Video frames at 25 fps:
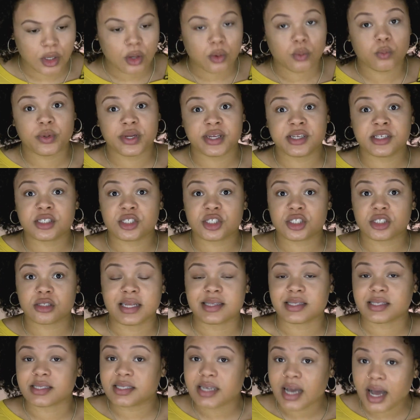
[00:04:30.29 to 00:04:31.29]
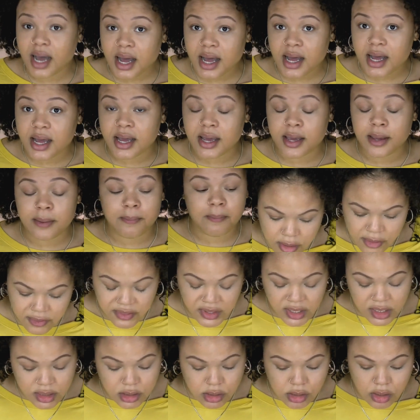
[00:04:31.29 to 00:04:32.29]
which at the time,
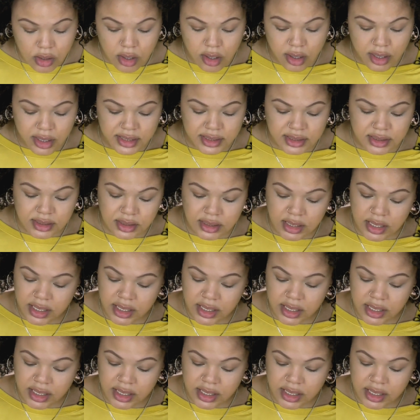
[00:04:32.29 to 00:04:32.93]
these laws